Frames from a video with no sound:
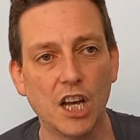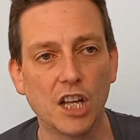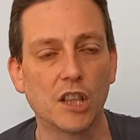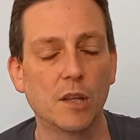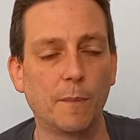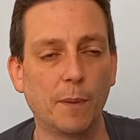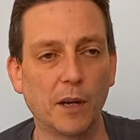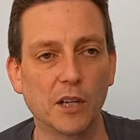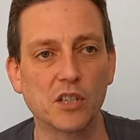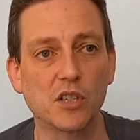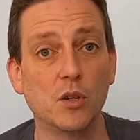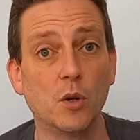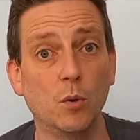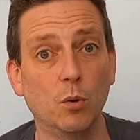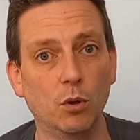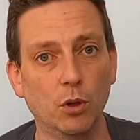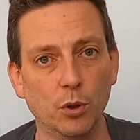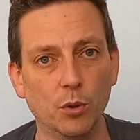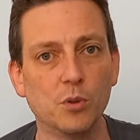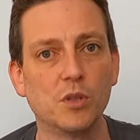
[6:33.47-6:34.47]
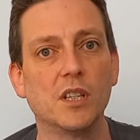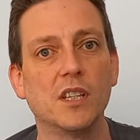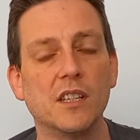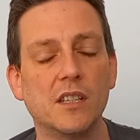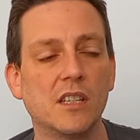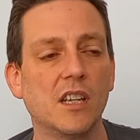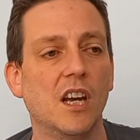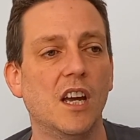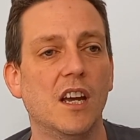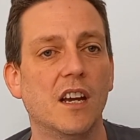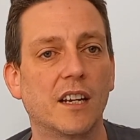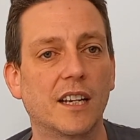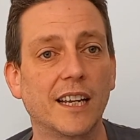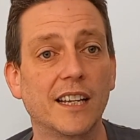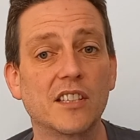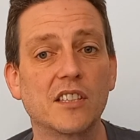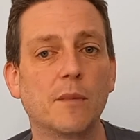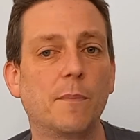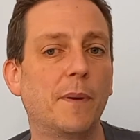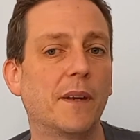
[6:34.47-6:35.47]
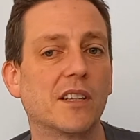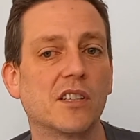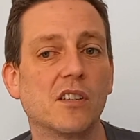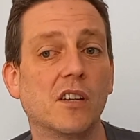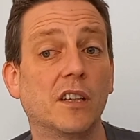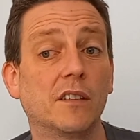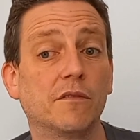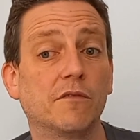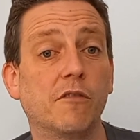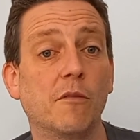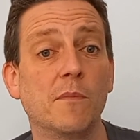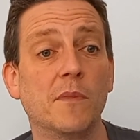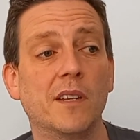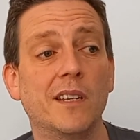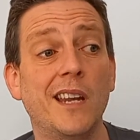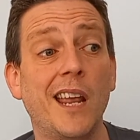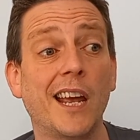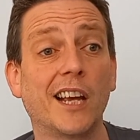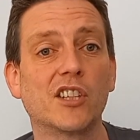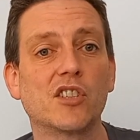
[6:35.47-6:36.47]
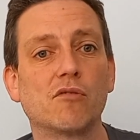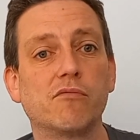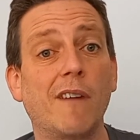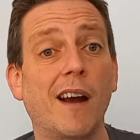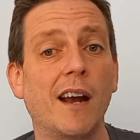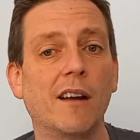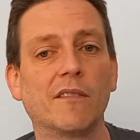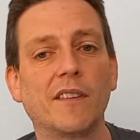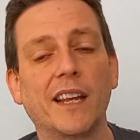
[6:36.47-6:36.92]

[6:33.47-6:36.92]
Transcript: The person who loses gets to pick something from the next round.